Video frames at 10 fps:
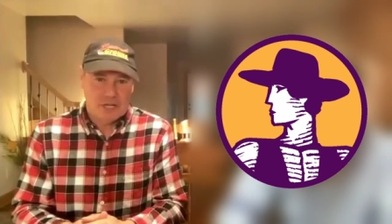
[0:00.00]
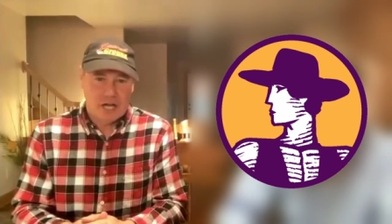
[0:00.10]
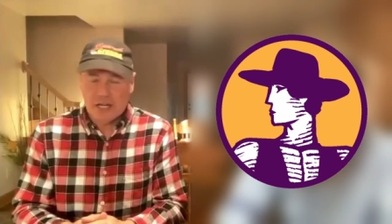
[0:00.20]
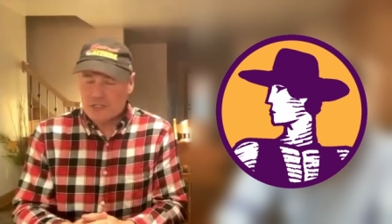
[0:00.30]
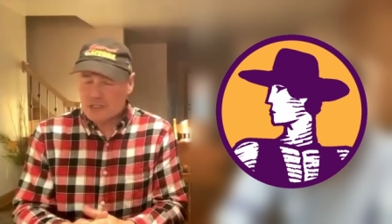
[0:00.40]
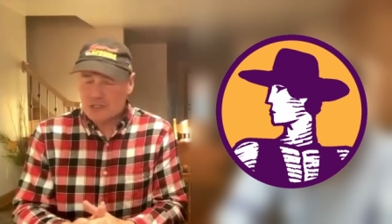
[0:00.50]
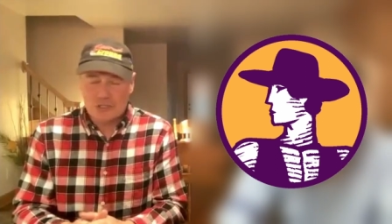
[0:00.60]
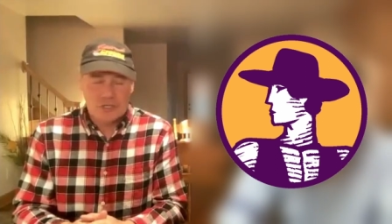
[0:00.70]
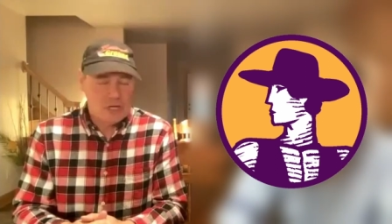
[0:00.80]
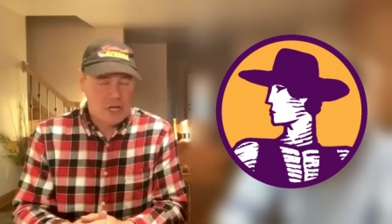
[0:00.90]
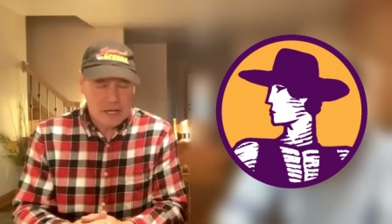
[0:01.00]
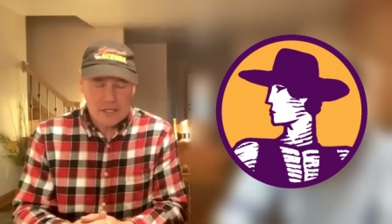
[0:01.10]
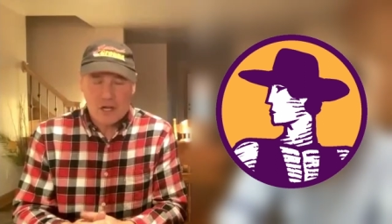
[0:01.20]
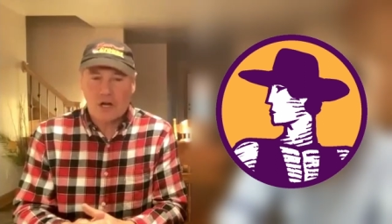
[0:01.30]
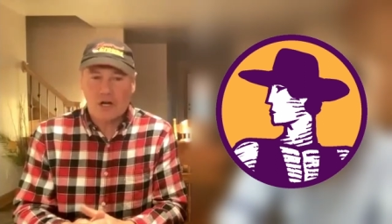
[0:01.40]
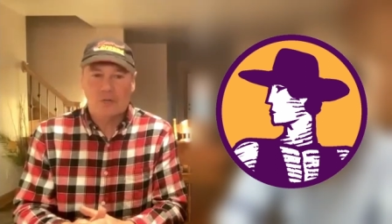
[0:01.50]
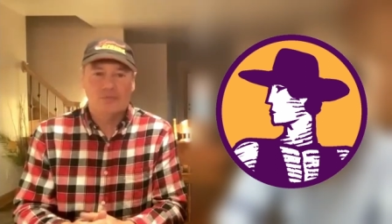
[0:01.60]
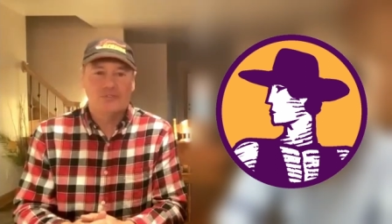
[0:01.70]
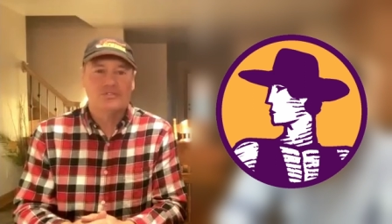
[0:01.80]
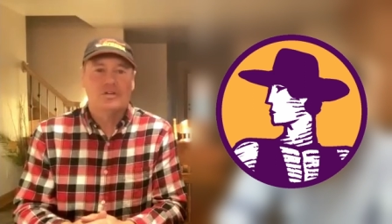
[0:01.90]
High sugar, high
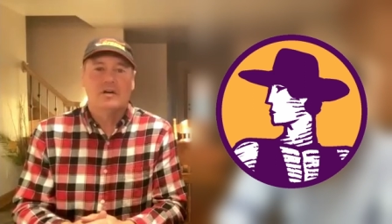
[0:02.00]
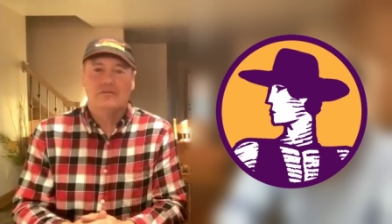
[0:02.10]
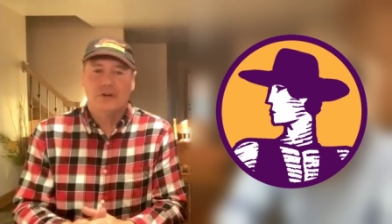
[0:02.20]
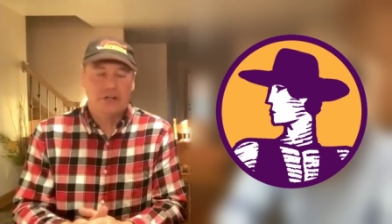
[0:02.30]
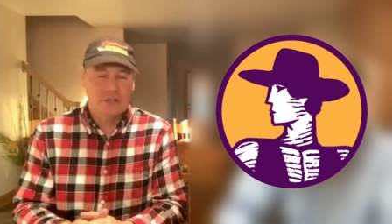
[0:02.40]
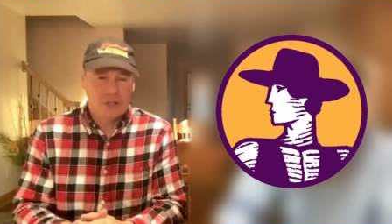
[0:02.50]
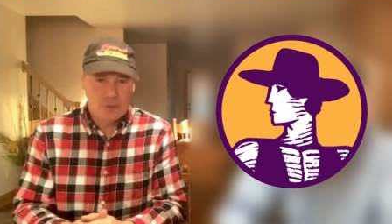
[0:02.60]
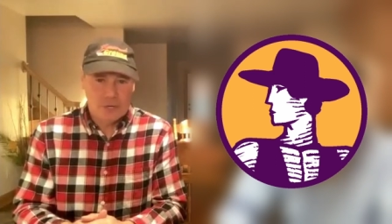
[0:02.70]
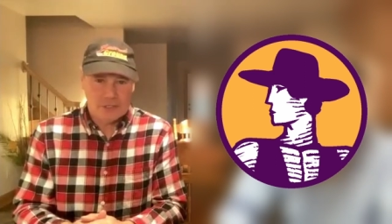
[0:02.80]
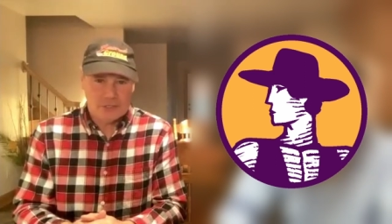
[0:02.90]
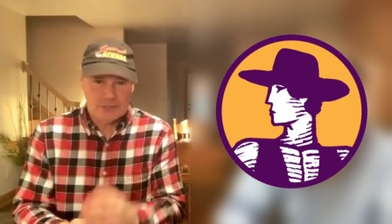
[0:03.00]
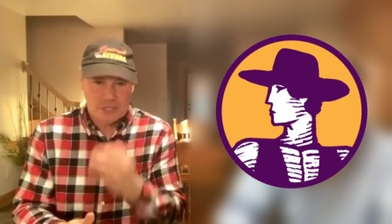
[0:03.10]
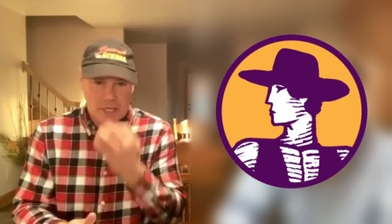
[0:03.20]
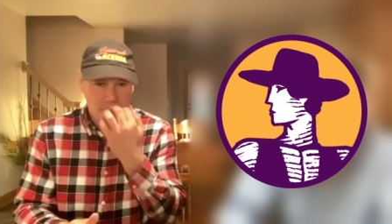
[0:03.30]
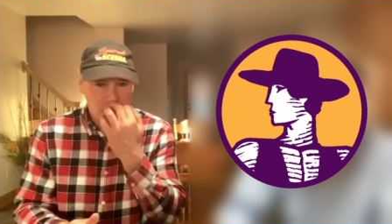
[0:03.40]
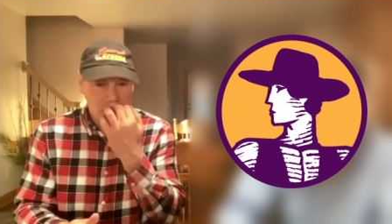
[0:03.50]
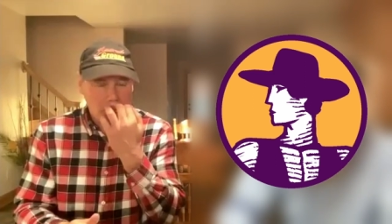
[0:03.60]
carbs, very low exercise.